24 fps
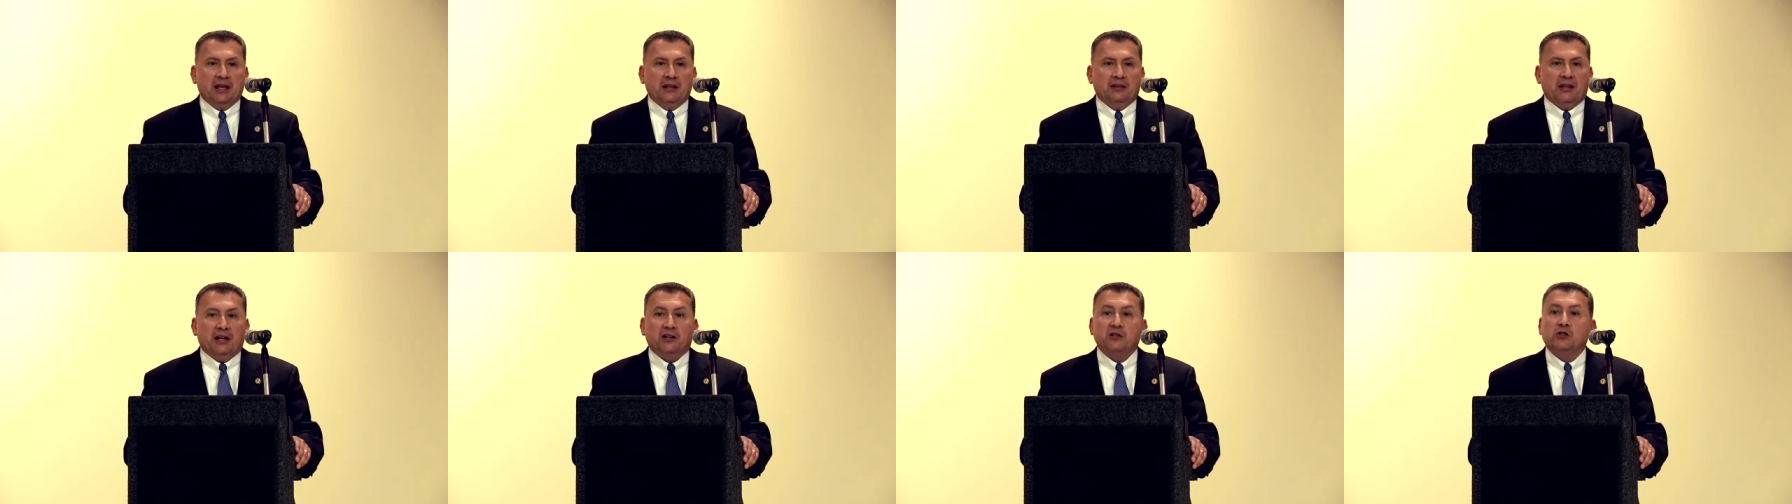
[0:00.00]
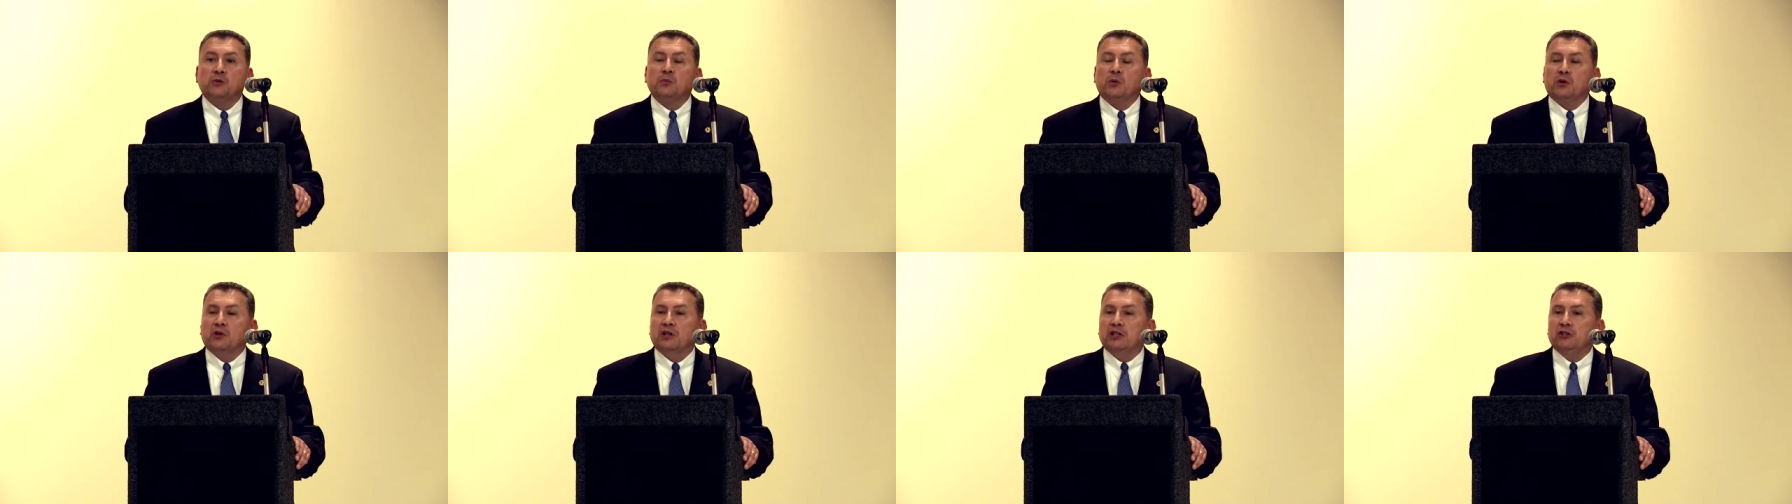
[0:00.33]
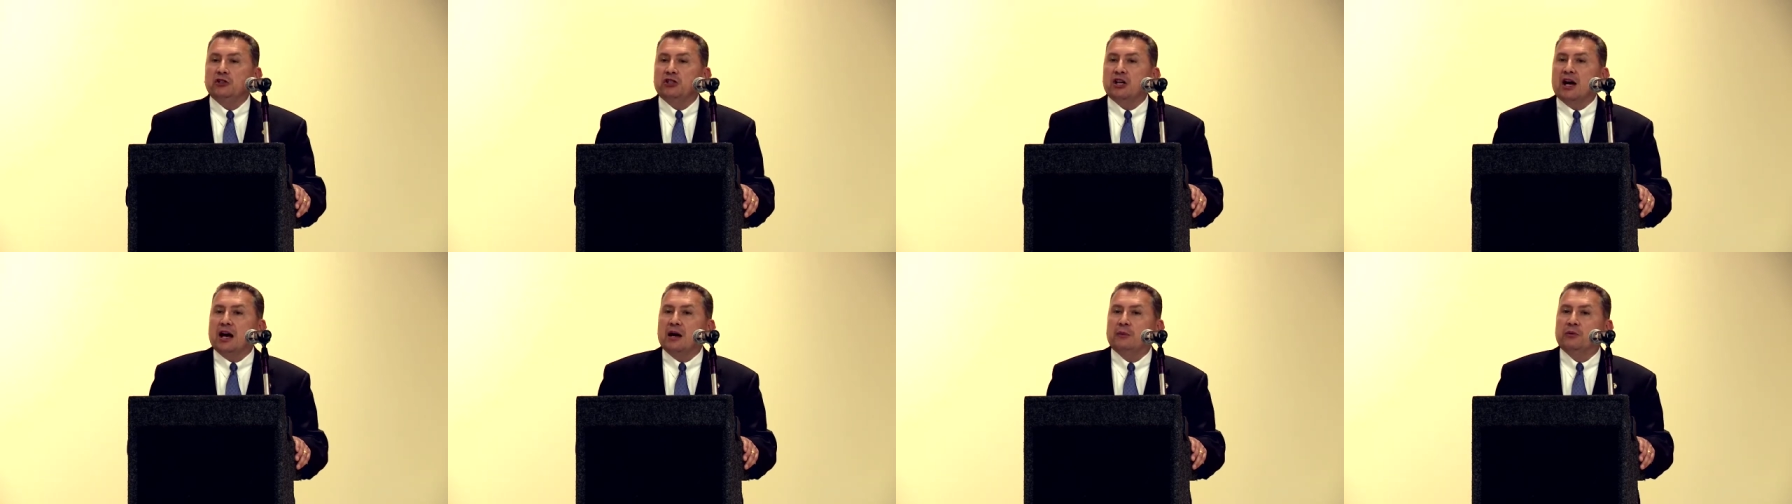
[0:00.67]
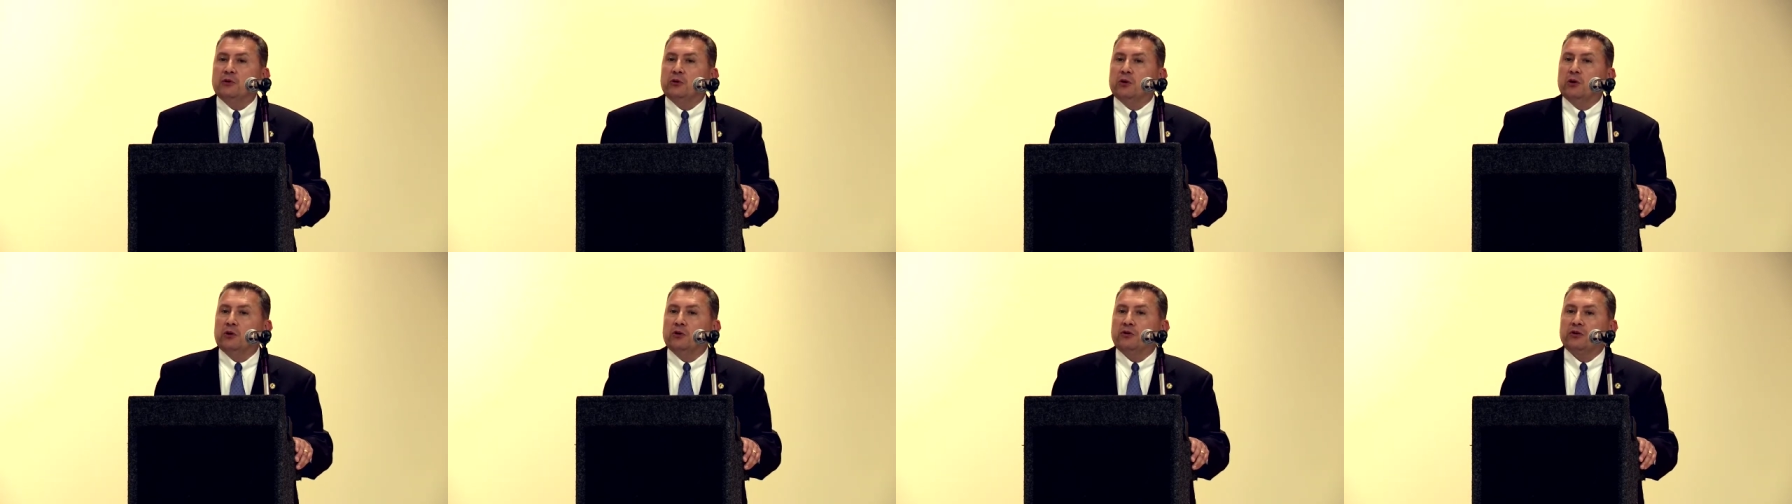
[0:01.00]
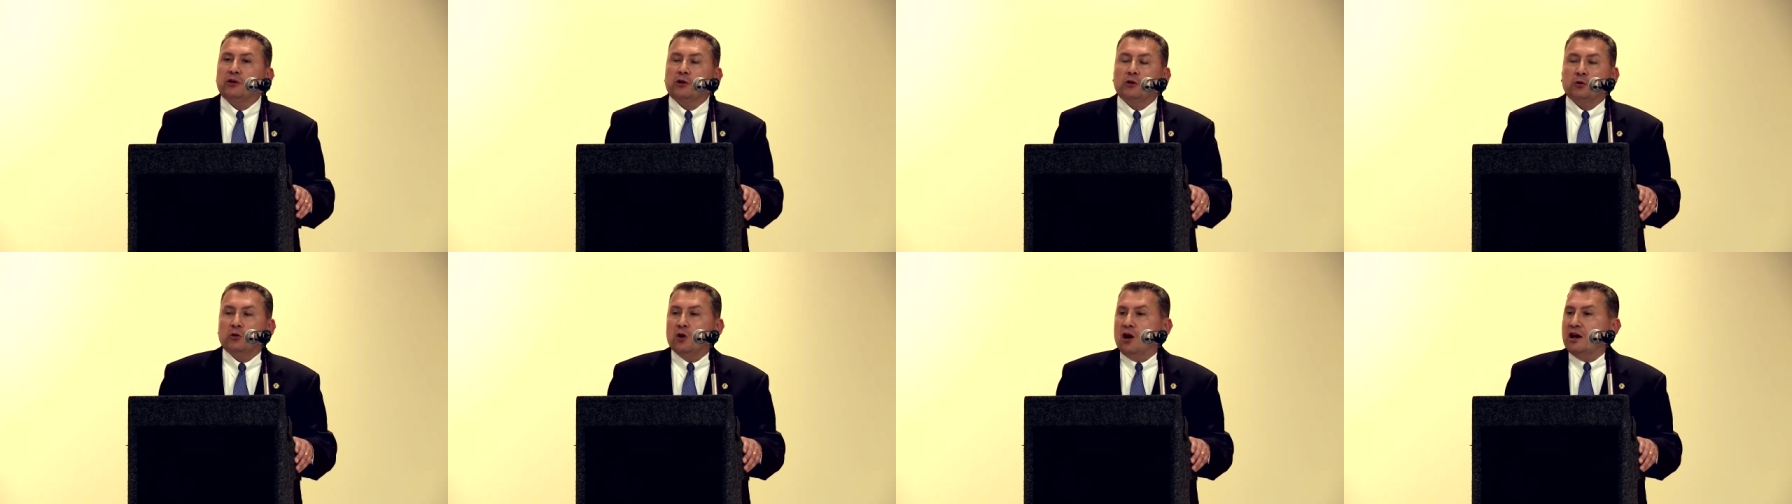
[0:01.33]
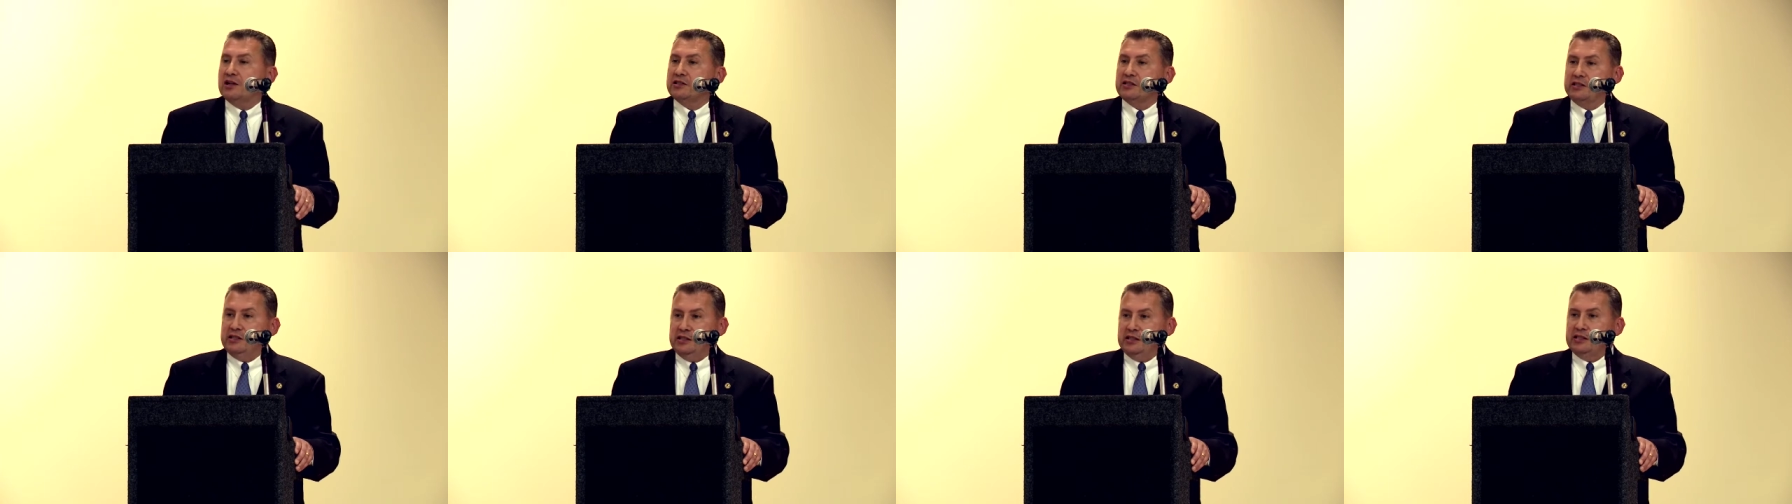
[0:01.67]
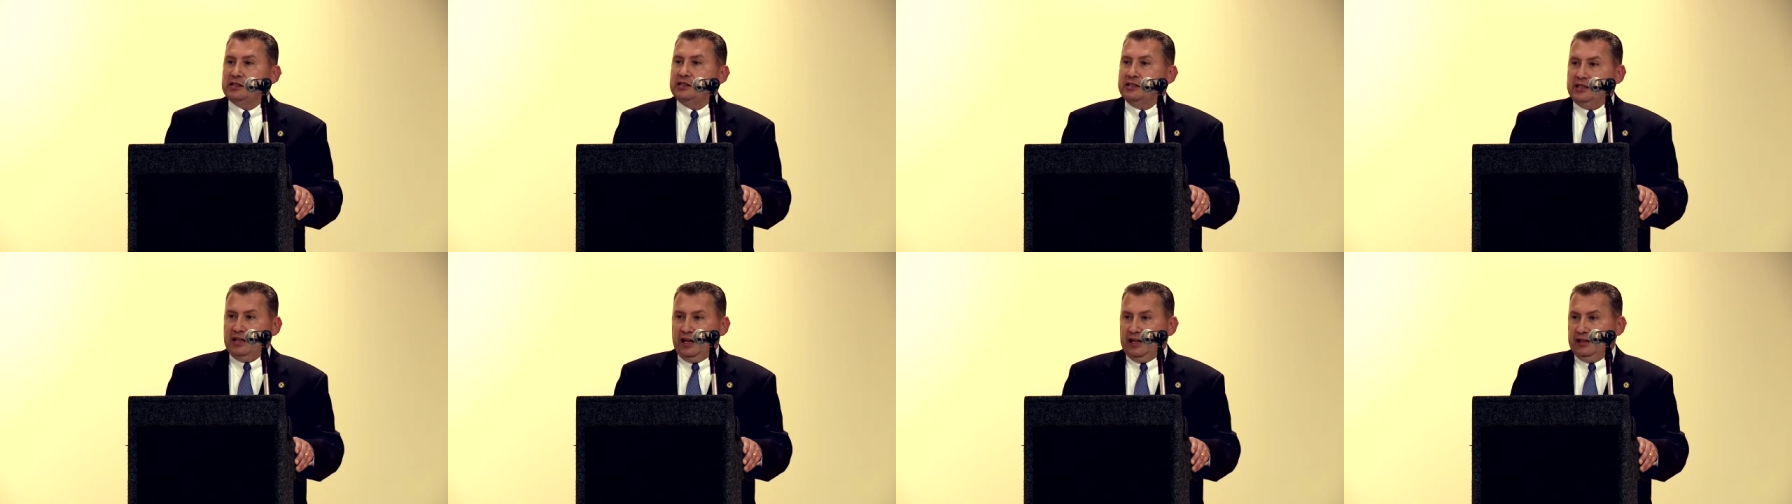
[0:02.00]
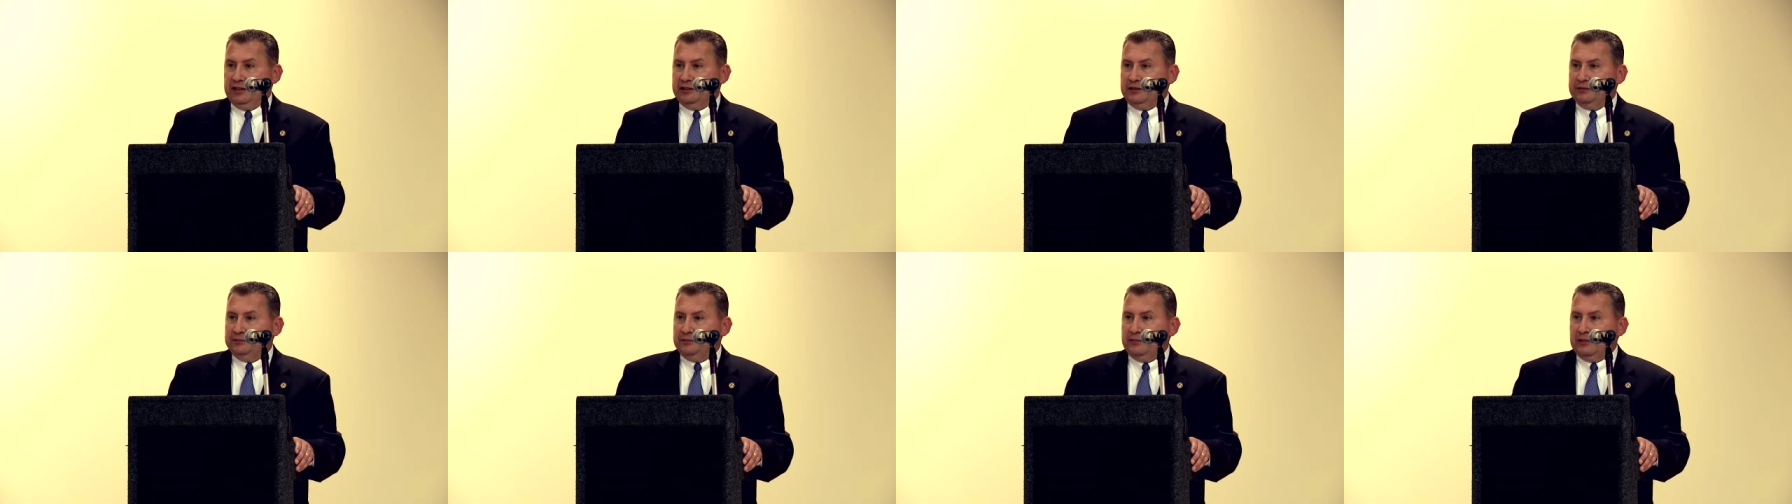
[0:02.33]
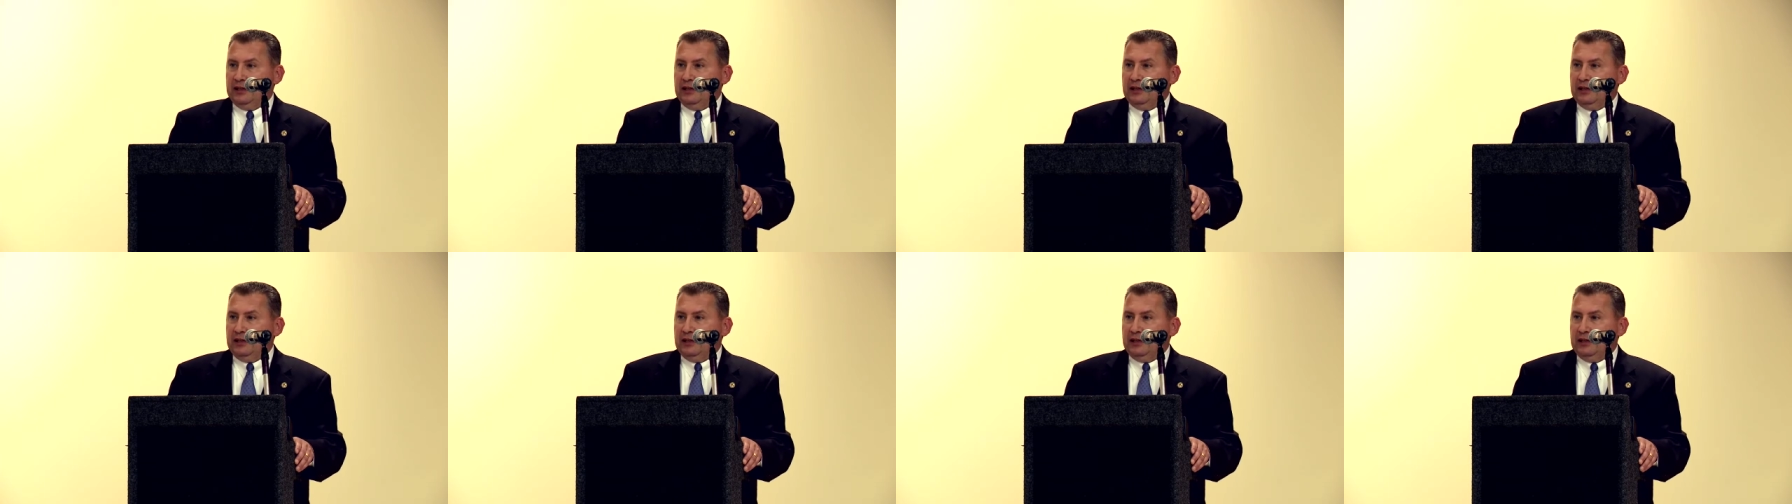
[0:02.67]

that is spurring job growth across this state,